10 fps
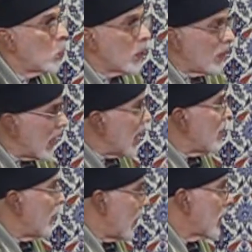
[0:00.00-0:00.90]
we will
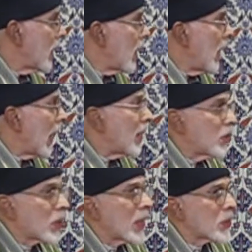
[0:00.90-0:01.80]
leave a
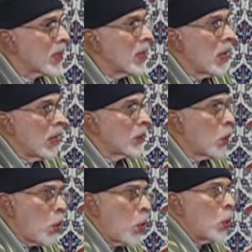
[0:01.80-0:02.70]
discussion.
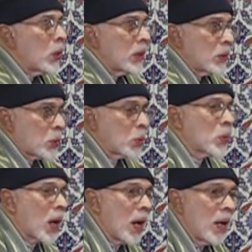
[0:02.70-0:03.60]
The whole
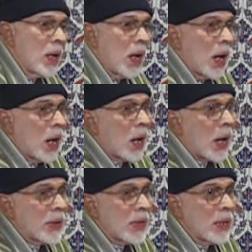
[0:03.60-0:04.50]
surah,
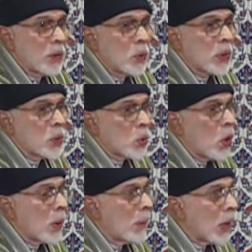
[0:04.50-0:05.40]
I think you can
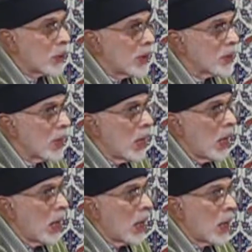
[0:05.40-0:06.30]
talk about this
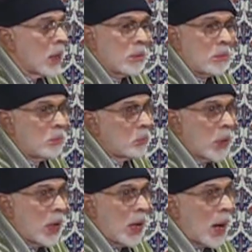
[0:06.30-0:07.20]

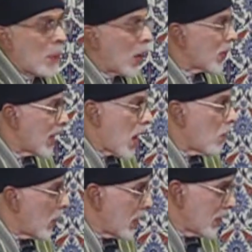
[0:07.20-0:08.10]
about an
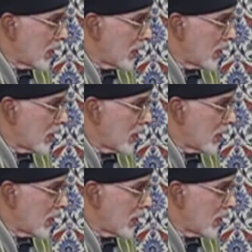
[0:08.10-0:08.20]
hour.